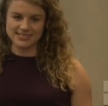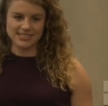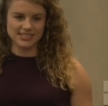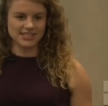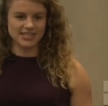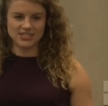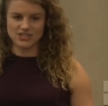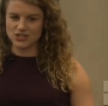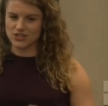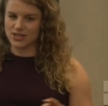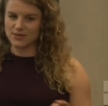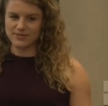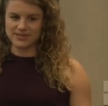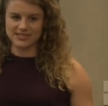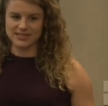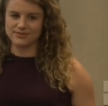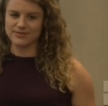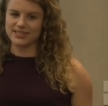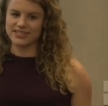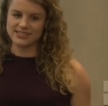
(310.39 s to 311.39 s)
That should not be
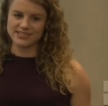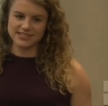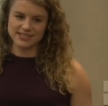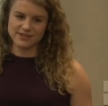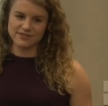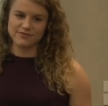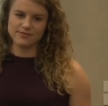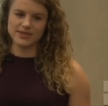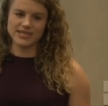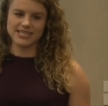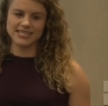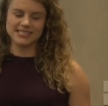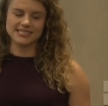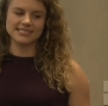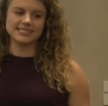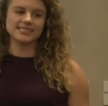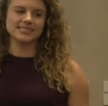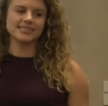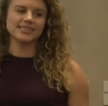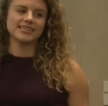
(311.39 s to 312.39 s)
done by yourself,
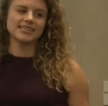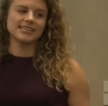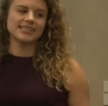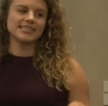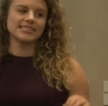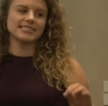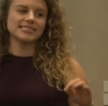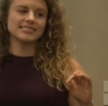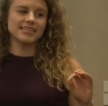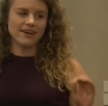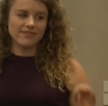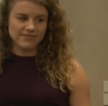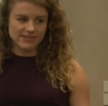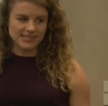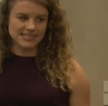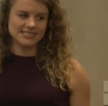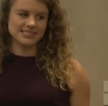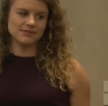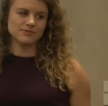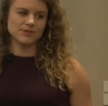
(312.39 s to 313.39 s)
because
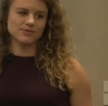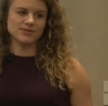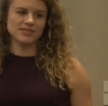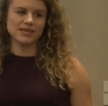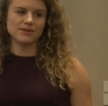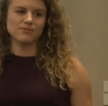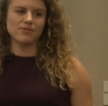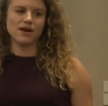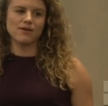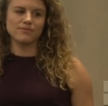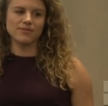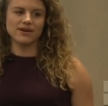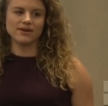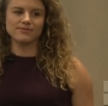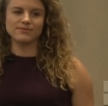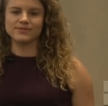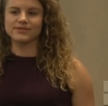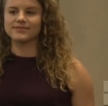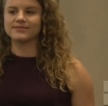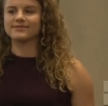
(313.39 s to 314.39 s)
definitely symptoms can pop
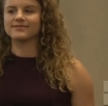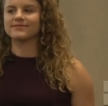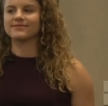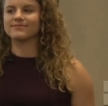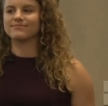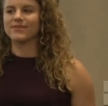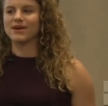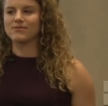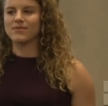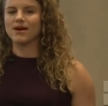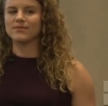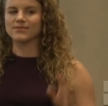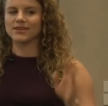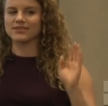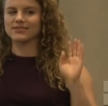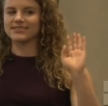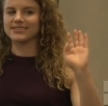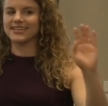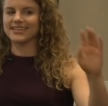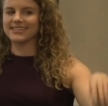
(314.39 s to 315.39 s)
up. My mom's on
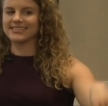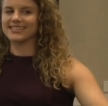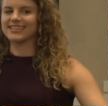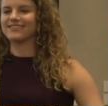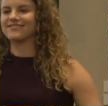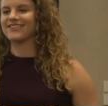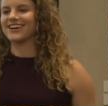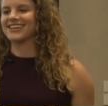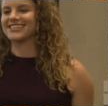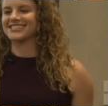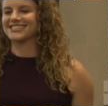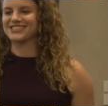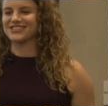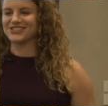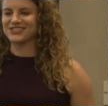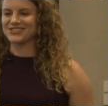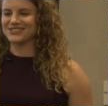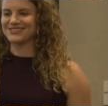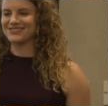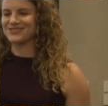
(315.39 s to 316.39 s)
her second day of fasting. You
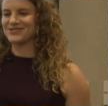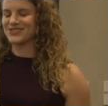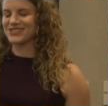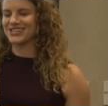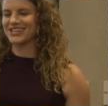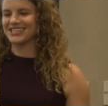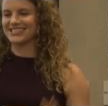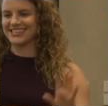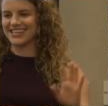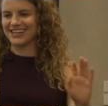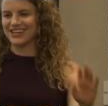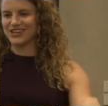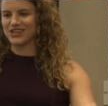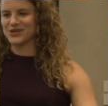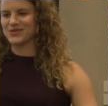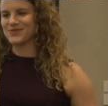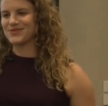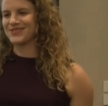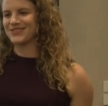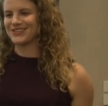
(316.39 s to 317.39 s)
can
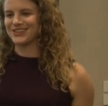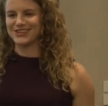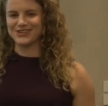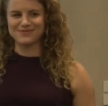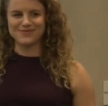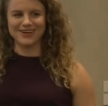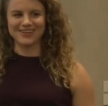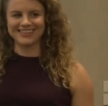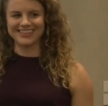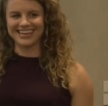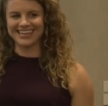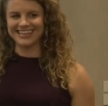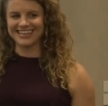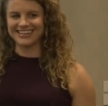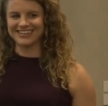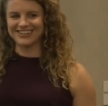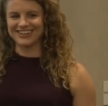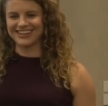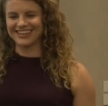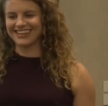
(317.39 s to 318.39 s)
interrogate her about that
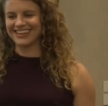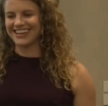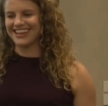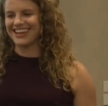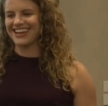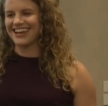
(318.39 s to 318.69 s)
later on.